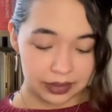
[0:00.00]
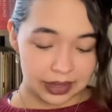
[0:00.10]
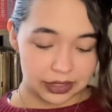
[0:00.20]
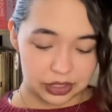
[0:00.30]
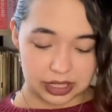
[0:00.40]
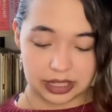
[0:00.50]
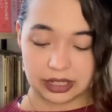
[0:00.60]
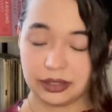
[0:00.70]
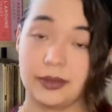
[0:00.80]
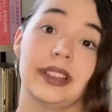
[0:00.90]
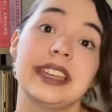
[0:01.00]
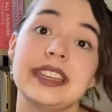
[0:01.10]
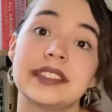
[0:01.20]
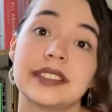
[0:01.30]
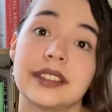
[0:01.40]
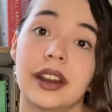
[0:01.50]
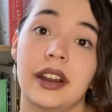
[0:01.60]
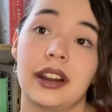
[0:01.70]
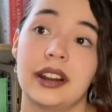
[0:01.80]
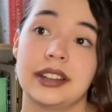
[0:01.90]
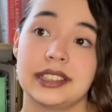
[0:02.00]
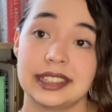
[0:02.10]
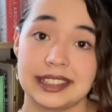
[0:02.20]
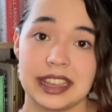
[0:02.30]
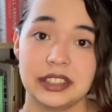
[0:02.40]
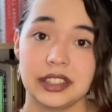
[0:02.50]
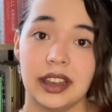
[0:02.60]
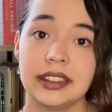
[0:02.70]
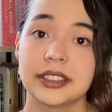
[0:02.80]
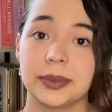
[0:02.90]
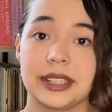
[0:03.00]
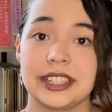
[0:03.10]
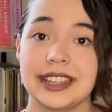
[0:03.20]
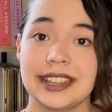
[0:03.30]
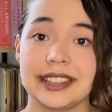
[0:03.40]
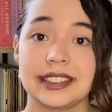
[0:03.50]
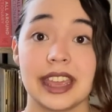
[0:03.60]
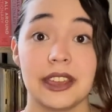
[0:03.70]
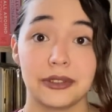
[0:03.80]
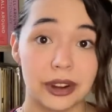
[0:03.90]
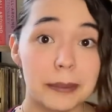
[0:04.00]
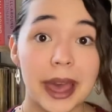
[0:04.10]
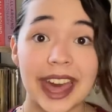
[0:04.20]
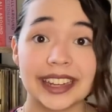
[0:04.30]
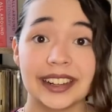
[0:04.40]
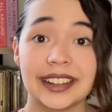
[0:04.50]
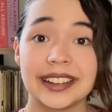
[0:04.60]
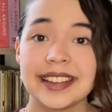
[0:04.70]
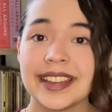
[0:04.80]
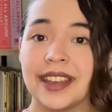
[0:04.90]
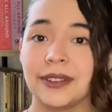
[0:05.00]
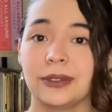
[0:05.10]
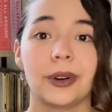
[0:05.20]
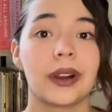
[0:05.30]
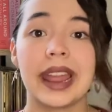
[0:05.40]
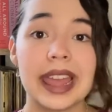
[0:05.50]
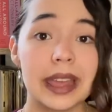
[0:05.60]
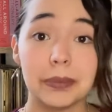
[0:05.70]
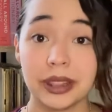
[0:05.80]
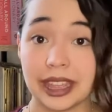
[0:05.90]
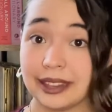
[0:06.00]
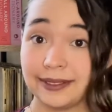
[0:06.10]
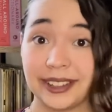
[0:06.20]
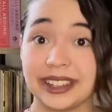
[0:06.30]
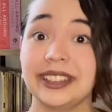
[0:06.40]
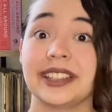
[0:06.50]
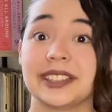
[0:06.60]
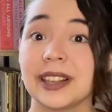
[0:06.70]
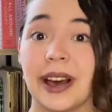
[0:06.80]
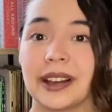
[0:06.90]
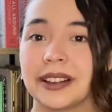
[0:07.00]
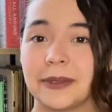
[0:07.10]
She just released her Success Socks, which is a free pattern for a plain vanilla sock,